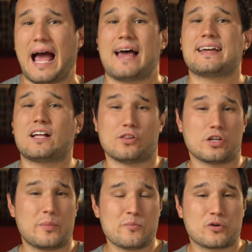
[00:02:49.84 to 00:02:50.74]
I like a
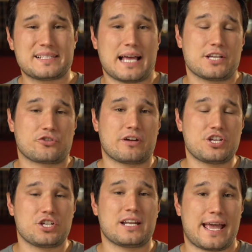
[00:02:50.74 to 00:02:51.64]
little bit more
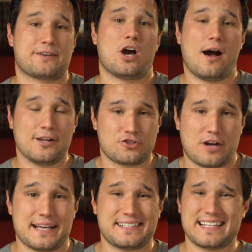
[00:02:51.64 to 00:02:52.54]
saturation and
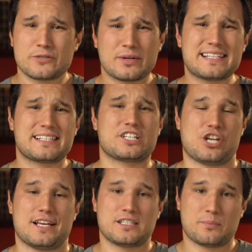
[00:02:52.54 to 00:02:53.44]
contrast, and that's what I
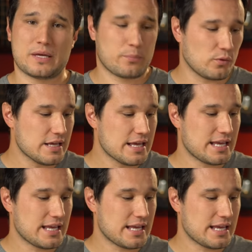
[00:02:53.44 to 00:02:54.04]
suggest to people